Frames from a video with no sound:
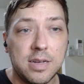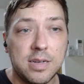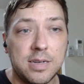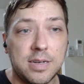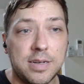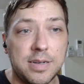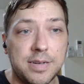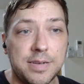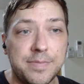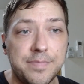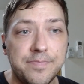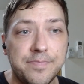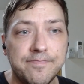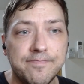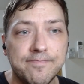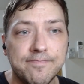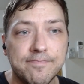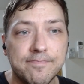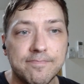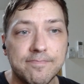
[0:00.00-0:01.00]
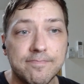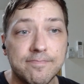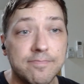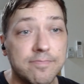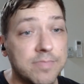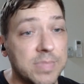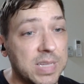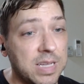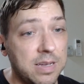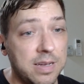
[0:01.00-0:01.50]
Um,
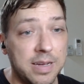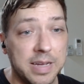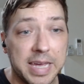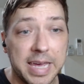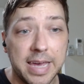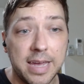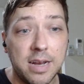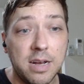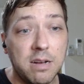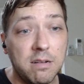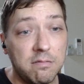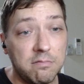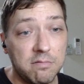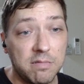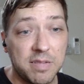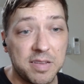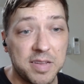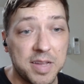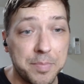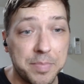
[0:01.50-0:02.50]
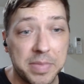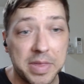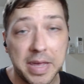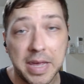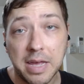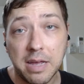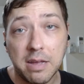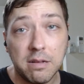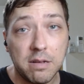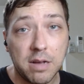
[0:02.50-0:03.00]
again,
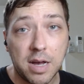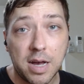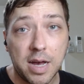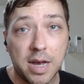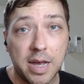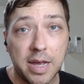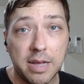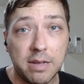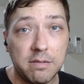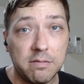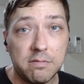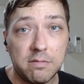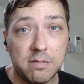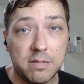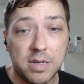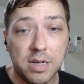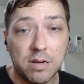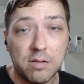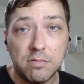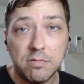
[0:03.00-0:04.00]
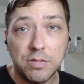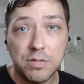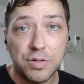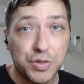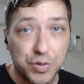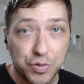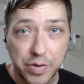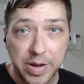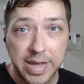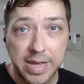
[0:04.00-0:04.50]
something I
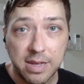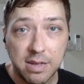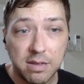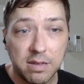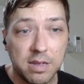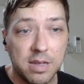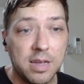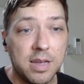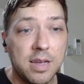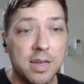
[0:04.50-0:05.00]
don't drink.